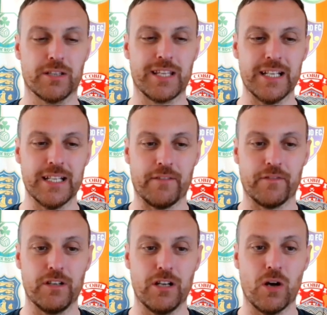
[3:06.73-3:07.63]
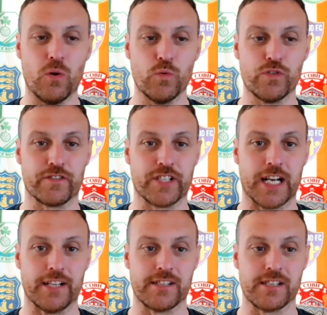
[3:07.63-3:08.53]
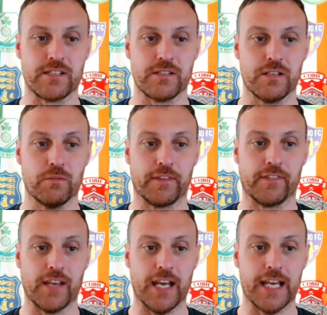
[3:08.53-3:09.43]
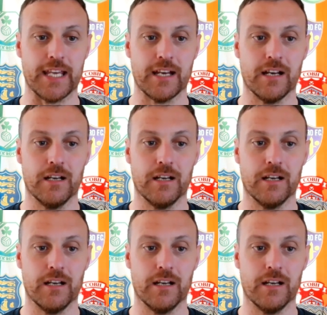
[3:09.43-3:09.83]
didn't have loads of chances, you would say.